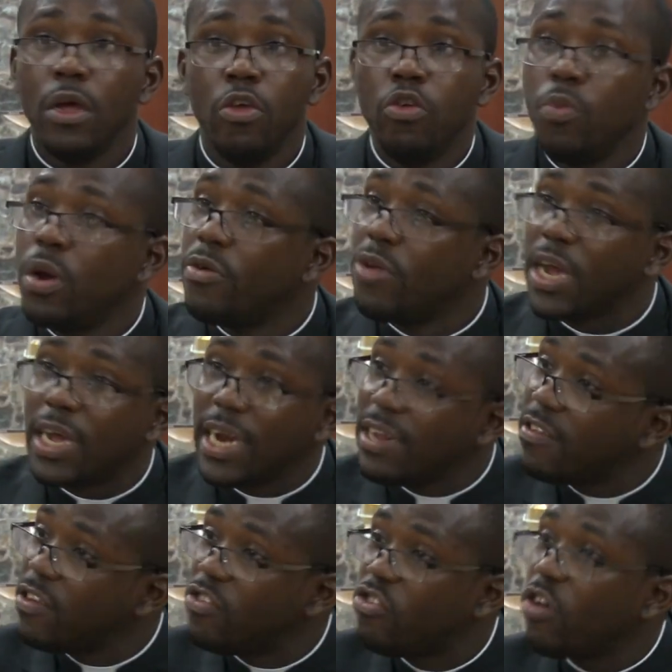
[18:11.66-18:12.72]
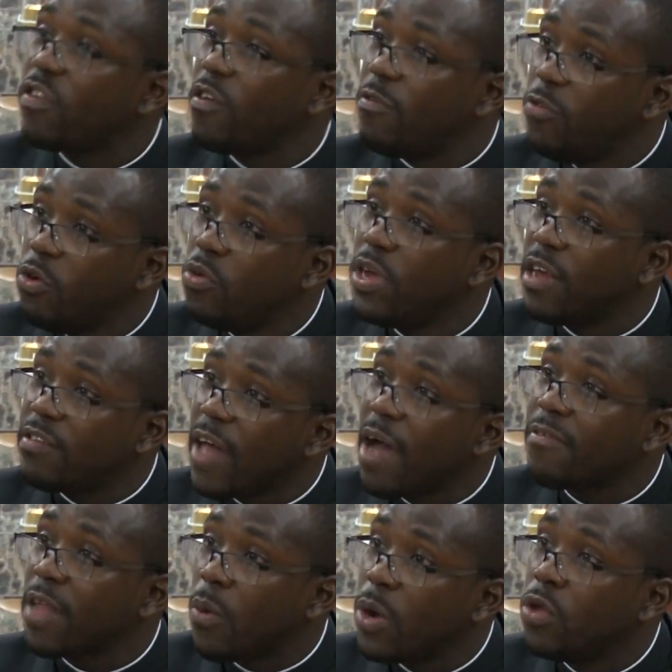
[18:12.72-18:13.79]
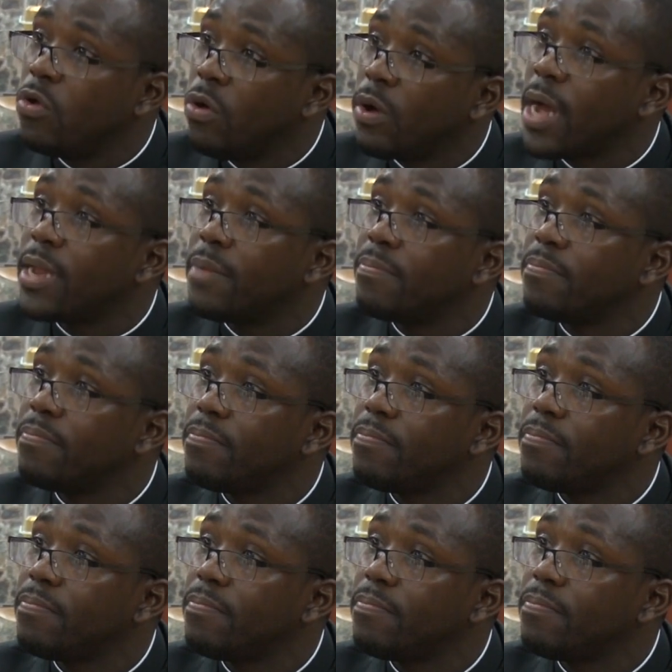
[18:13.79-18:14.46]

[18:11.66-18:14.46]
you will regret it just a few years after when you look at them.